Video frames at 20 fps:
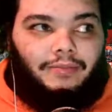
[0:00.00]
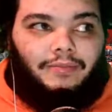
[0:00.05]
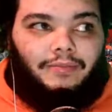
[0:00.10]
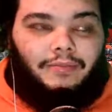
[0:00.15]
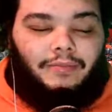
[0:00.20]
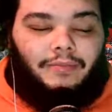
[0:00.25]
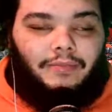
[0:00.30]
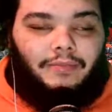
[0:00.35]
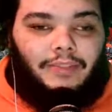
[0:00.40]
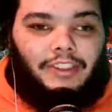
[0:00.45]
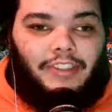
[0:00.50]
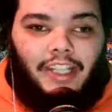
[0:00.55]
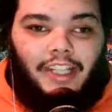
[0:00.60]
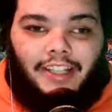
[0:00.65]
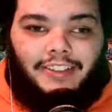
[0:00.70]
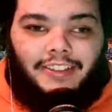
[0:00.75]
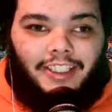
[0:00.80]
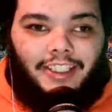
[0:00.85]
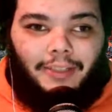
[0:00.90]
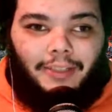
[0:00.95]
Shot
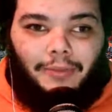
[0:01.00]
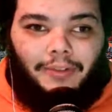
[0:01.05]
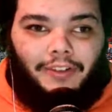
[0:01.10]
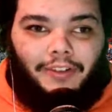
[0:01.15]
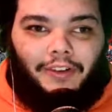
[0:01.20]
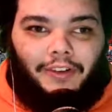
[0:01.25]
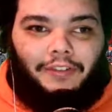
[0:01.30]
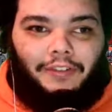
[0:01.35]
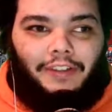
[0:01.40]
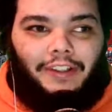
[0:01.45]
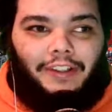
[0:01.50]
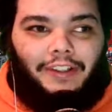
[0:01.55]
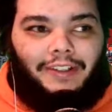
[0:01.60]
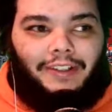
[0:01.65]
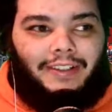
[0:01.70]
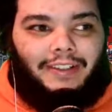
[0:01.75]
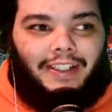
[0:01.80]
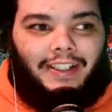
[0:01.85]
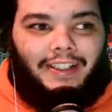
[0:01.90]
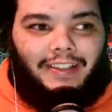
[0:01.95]
terrible from the free throw
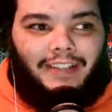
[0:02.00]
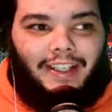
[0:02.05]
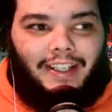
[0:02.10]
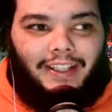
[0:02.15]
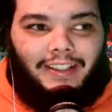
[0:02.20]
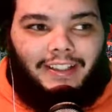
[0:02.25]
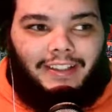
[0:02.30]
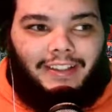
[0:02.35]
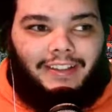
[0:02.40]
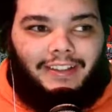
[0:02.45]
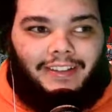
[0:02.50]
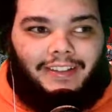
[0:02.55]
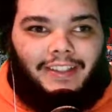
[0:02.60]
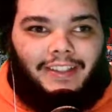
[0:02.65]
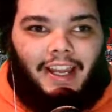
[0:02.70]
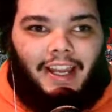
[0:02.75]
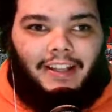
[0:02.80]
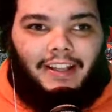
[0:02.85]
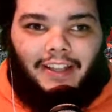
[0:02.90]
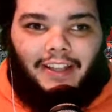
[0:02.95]
land. Like
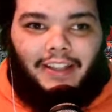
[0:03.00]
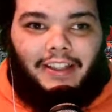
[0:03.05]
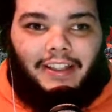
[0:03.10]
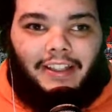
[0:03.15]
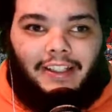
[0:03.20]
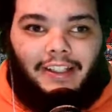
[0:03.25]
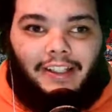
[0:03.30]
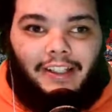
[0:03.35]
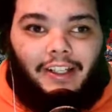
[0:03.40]
that.